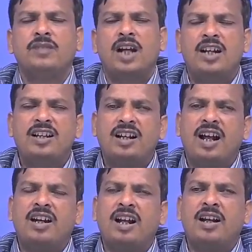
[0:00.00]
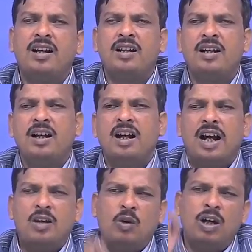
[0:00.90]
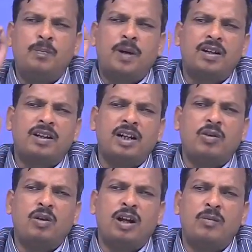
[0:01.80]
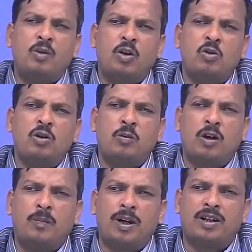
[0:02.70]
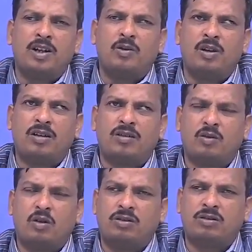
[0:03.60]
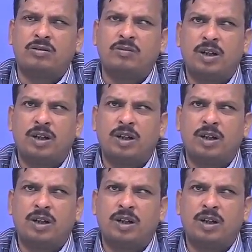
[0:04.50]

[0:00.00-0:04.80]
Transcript: As a learner, I want particular module from particular course,